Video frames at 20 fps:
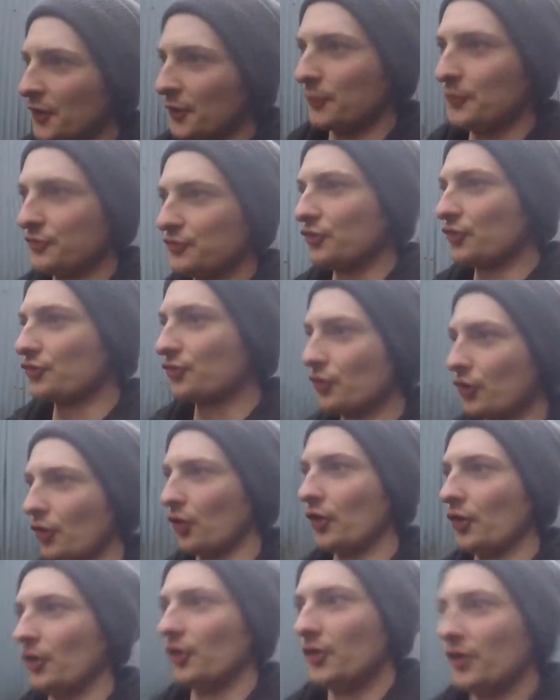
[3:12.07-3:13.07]
We've just
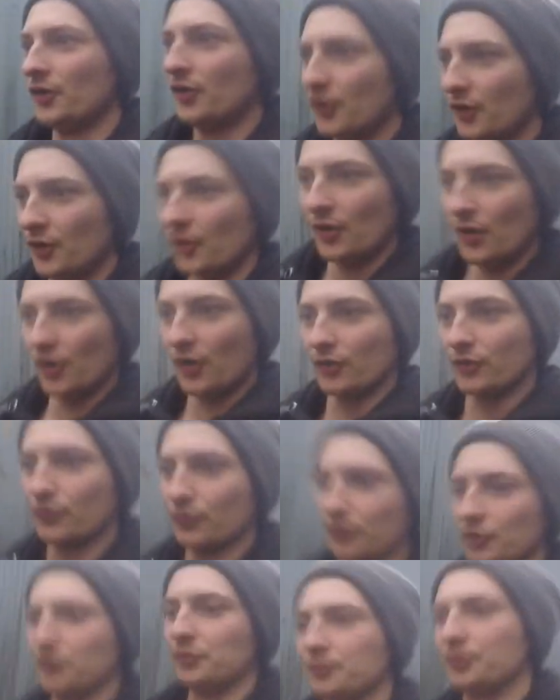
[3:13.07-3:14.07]
got a
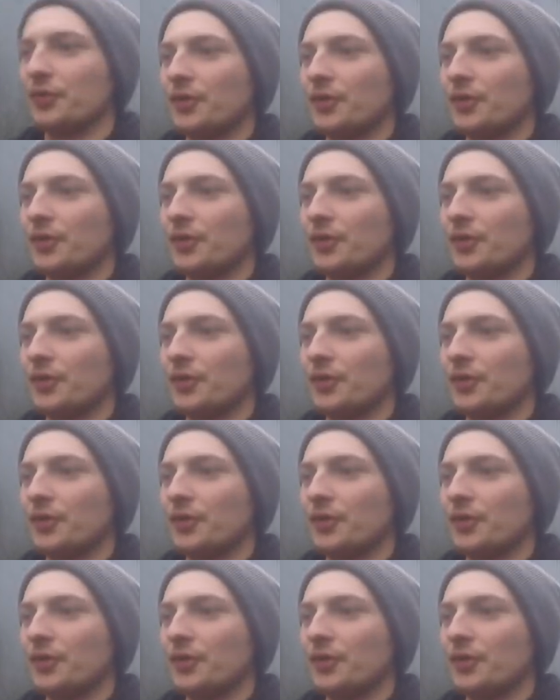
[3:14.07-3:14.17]
group